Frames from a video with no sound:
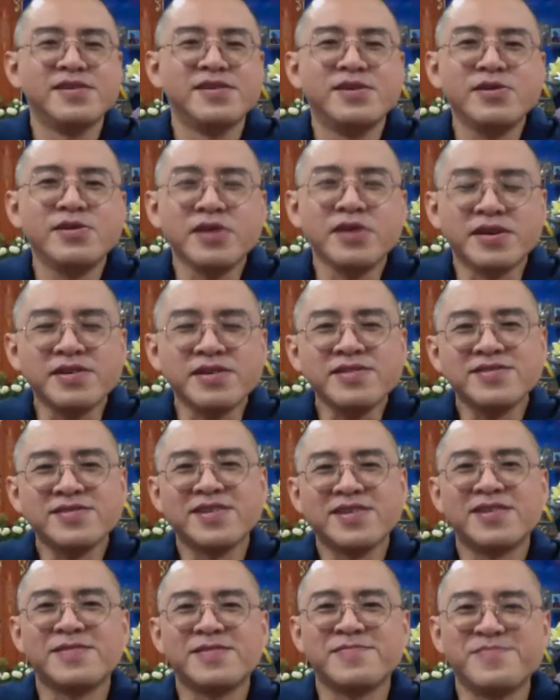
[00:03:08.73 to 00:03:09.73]
Okay.
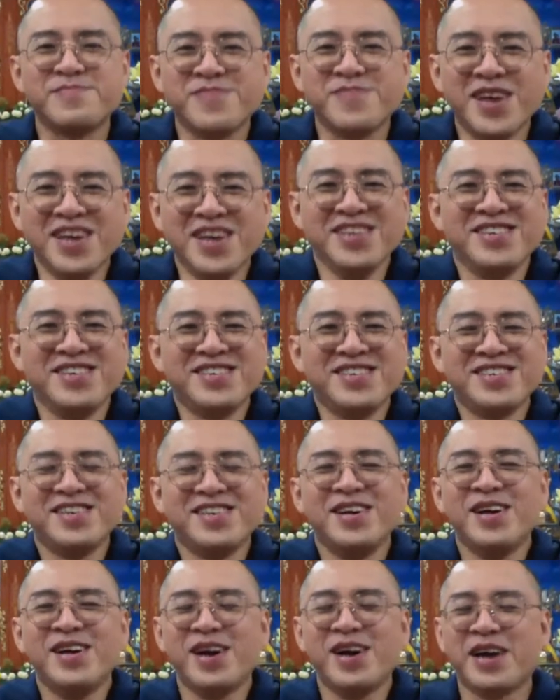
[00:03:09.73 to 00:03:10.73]

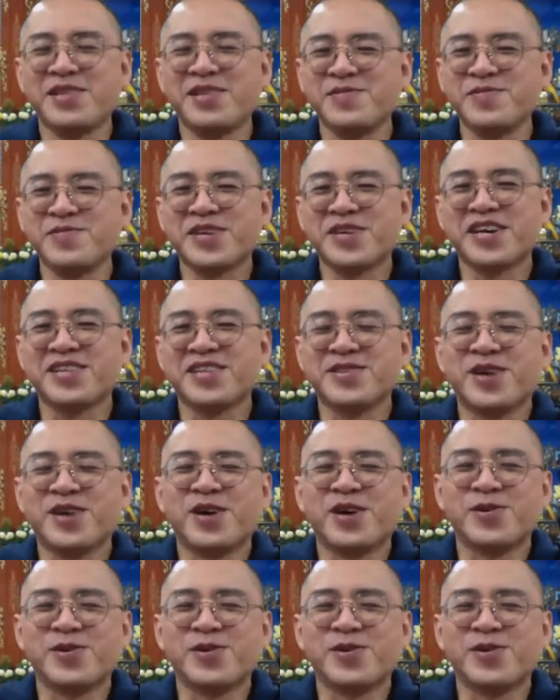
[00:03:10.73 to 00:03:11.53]
I think we can